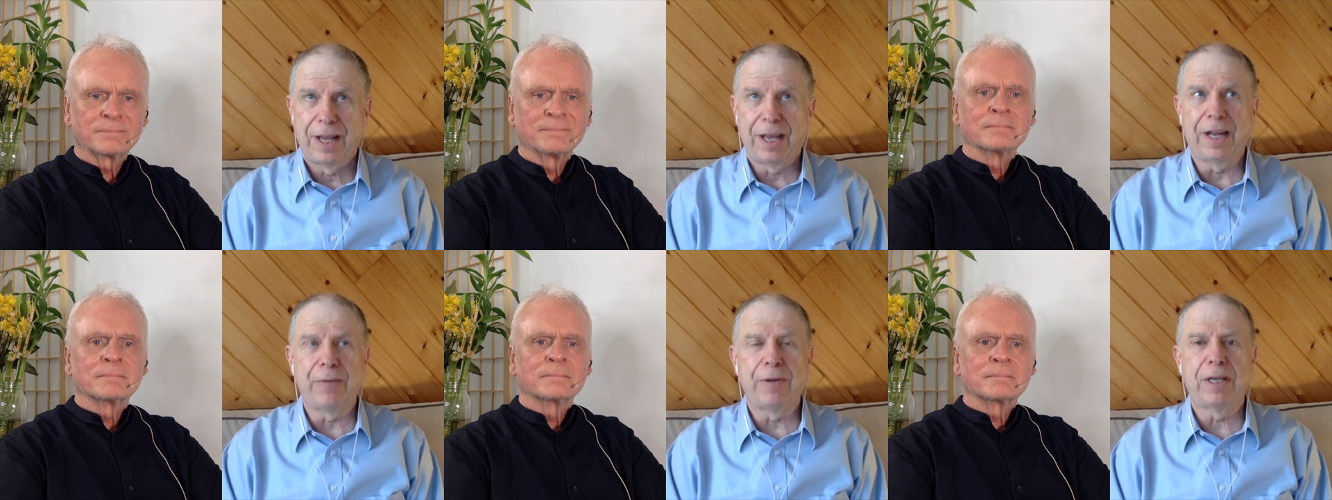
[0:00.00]

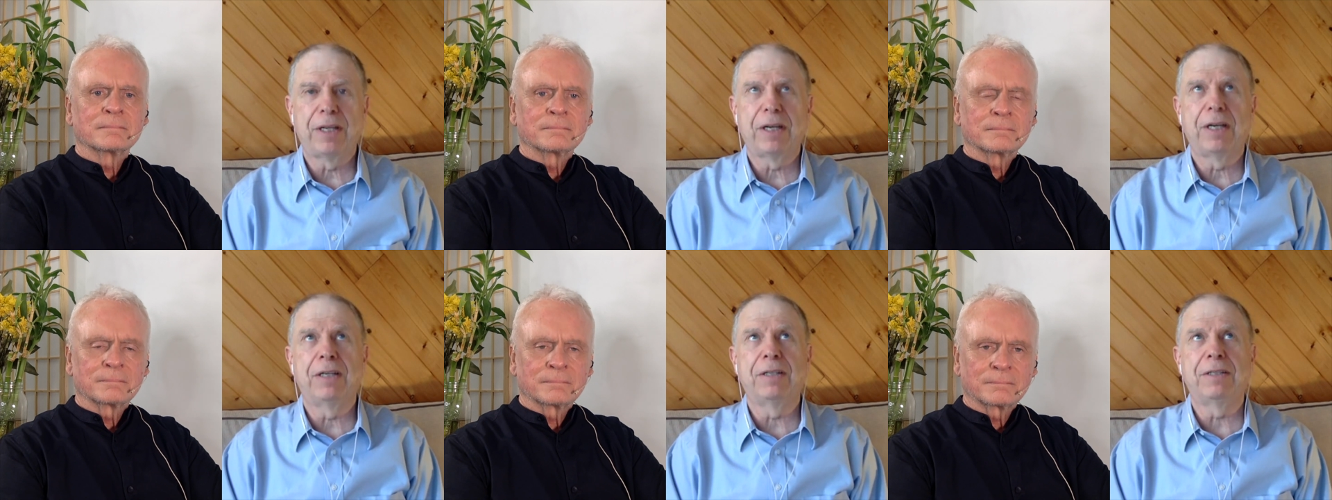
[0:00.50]
Speaker 1: And I
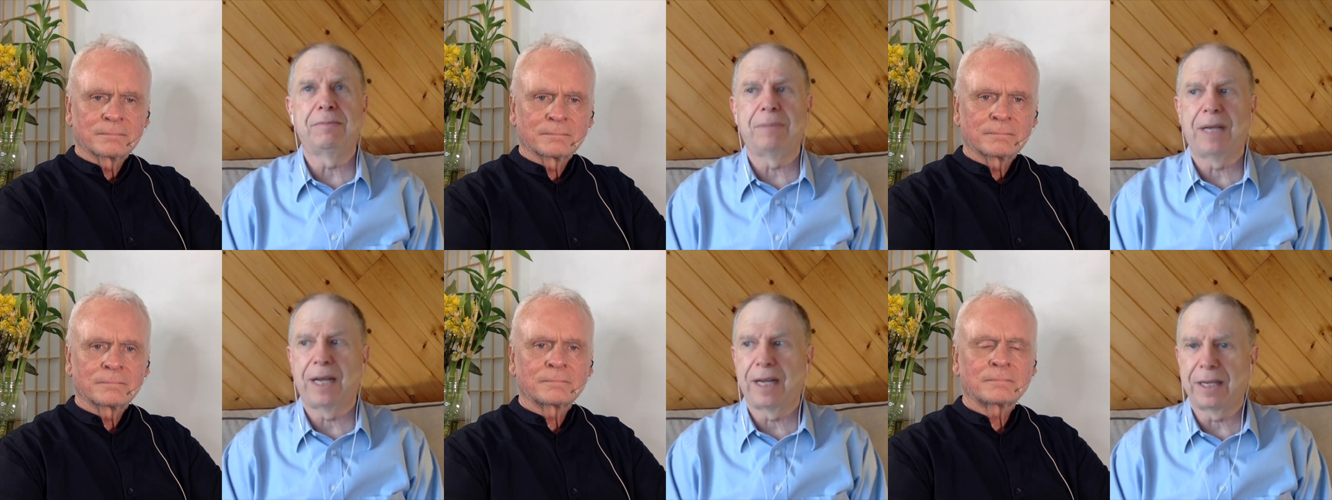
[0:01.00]
went, oh
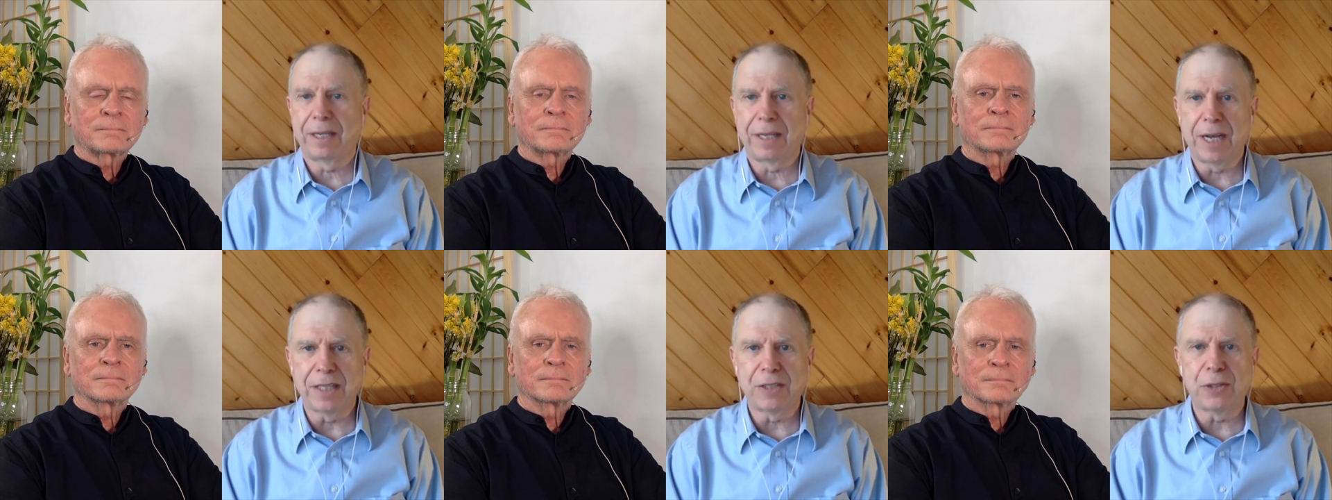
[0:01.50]
my
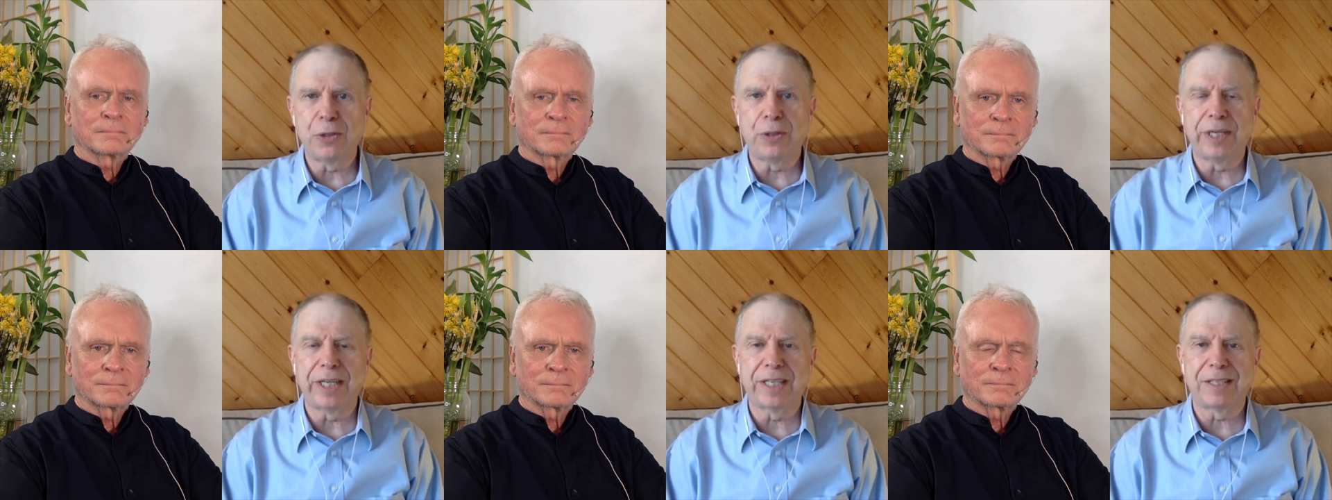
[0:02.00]
God. So
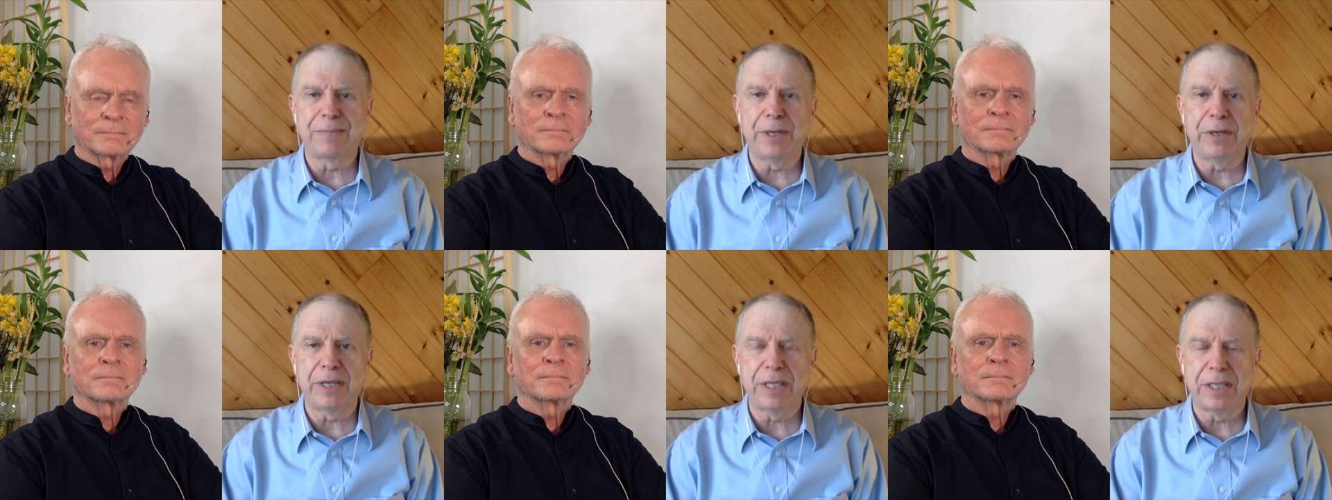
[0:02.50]
you can
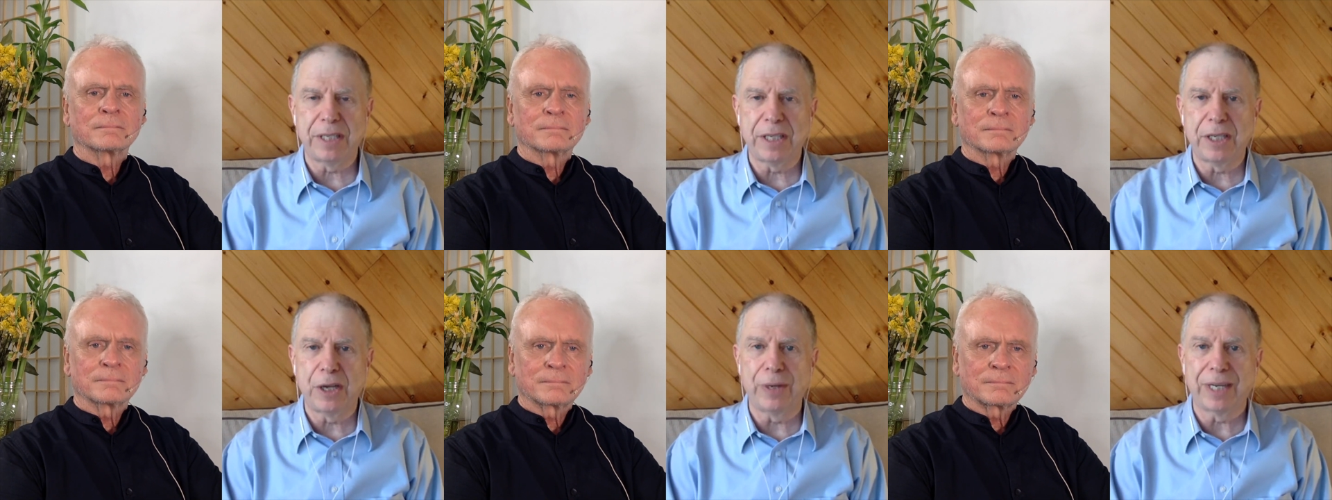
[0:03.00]
experience
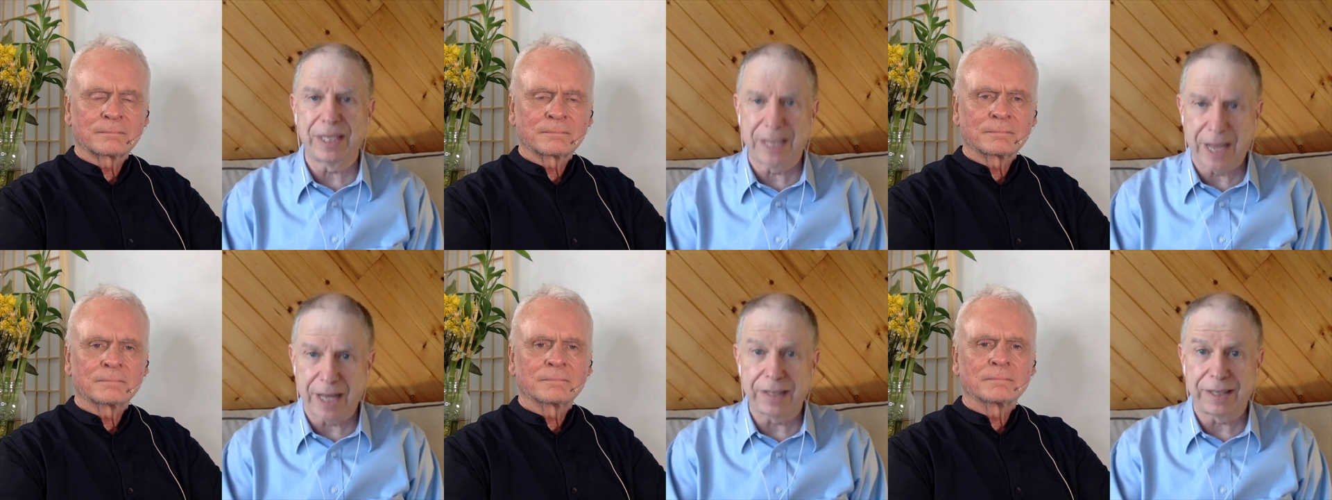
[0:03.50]

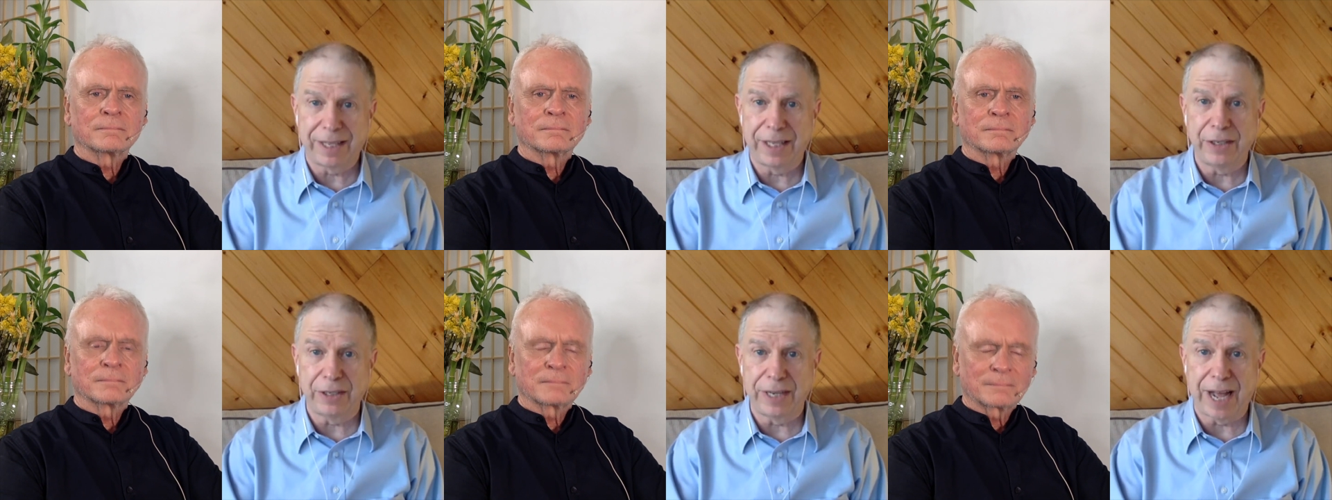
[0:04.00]
egoic death
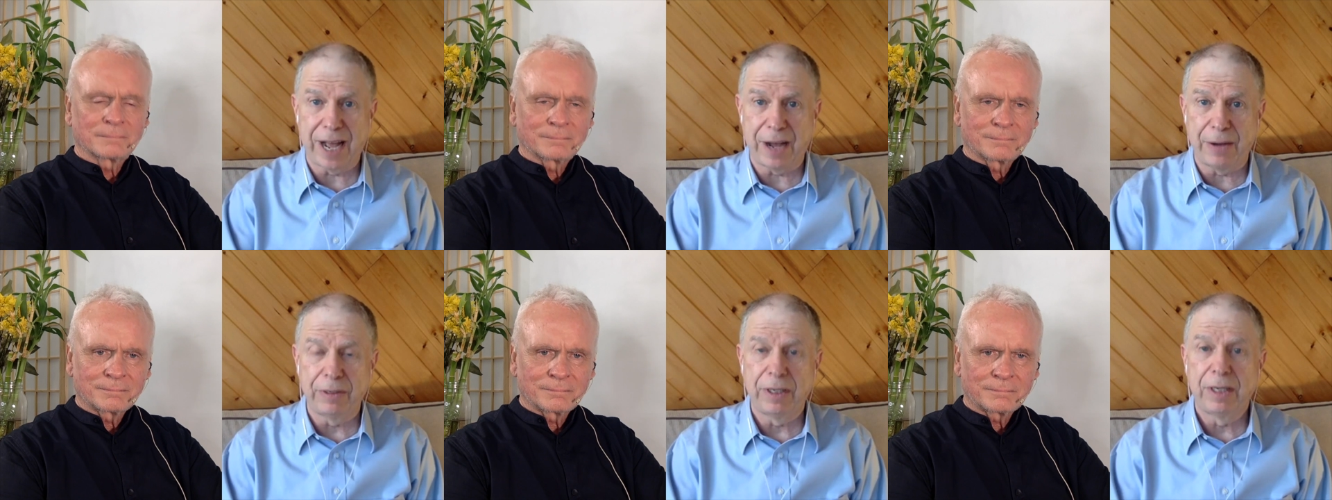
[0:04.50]
here
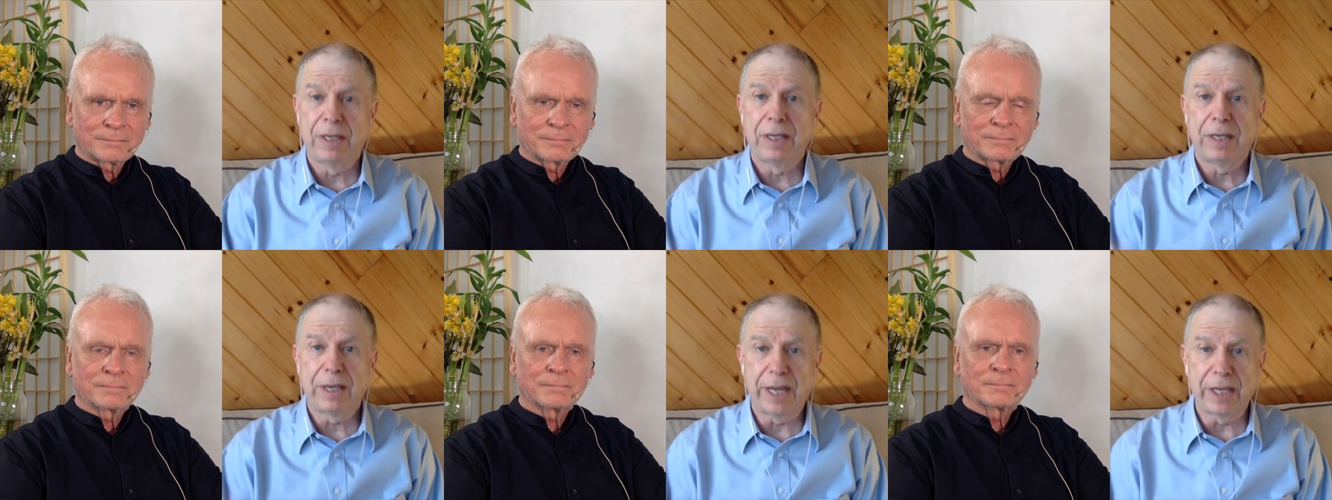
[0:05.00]
now
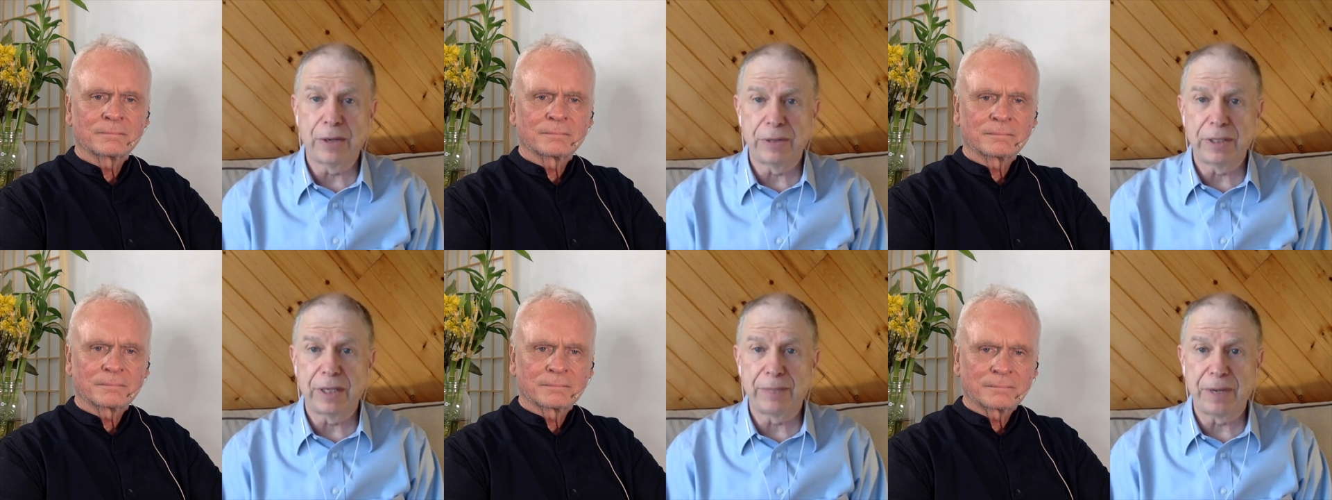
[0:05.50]
and
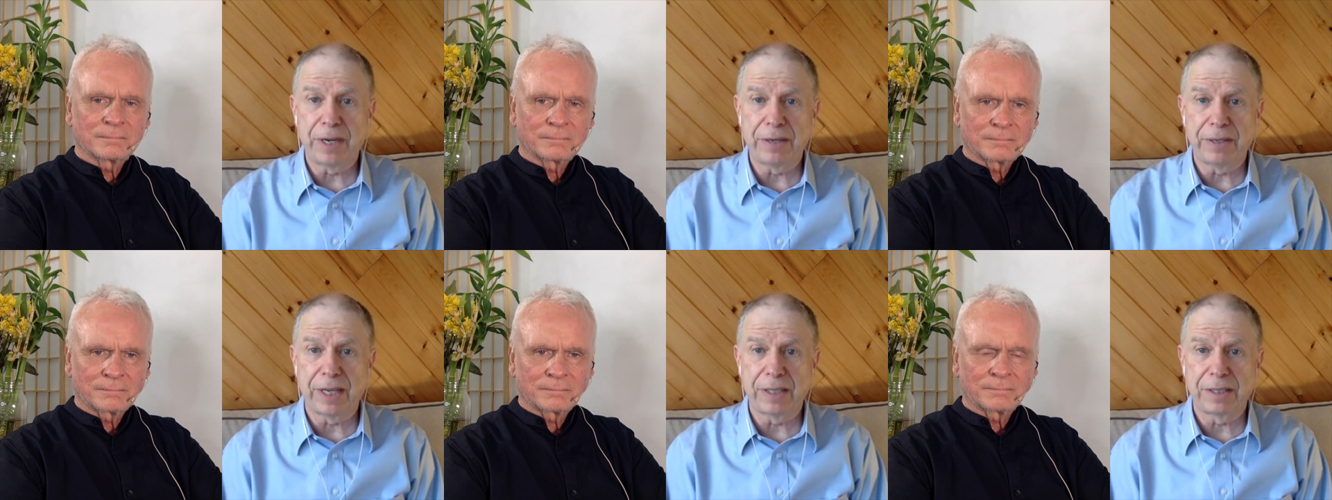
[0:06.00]
go into
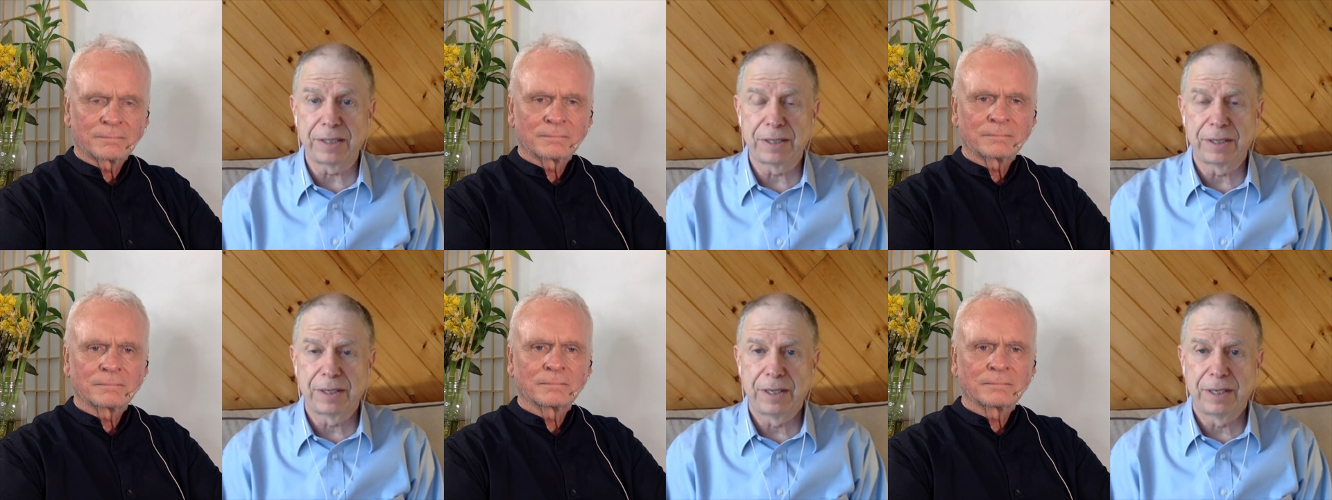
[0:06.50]
paradise.